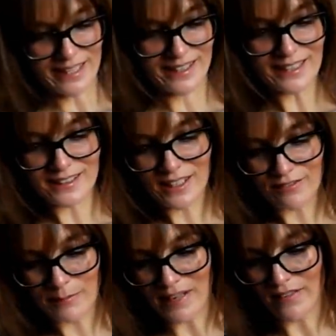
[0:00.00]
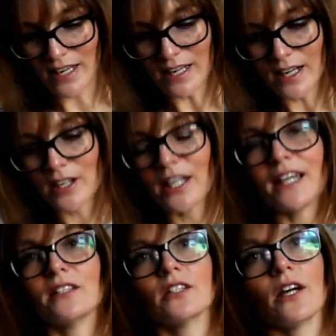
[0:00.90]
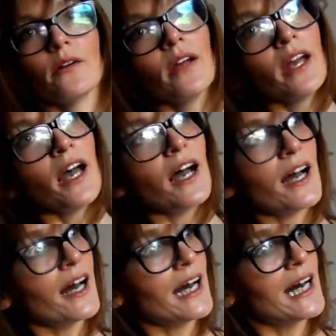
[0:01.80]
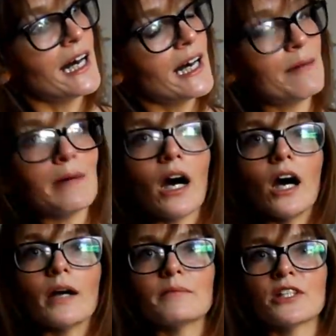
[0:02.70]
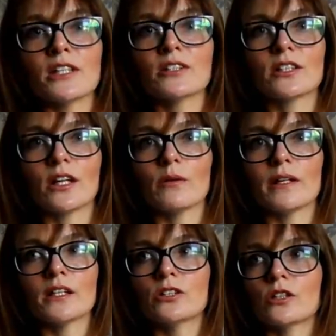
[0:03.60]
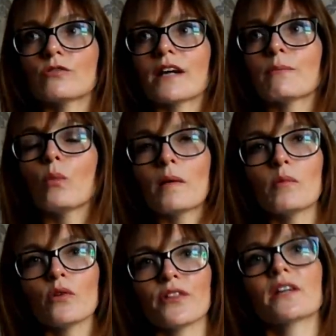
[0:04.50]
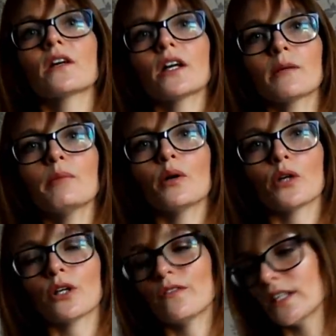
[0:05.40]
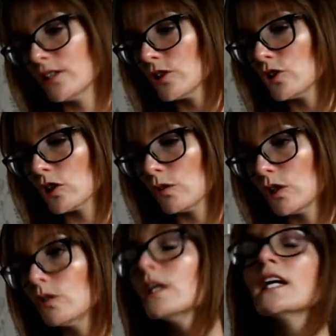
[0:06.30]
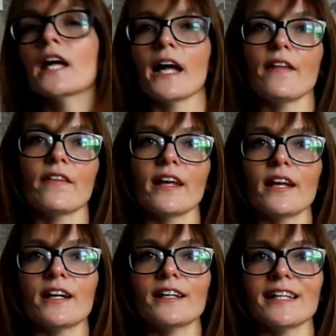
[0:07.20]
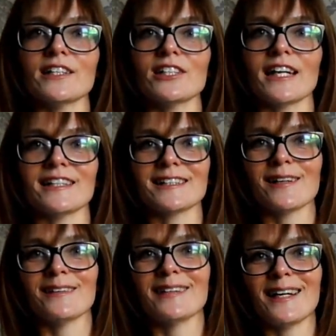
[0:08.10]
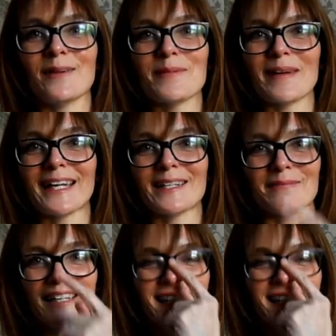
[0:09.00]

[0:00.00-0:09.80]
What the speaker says: anyway, that's enough about that. Okay, so I'm just going to grab one more thing that I can put on over this to show you, and then I'll get changed. So I'll be back in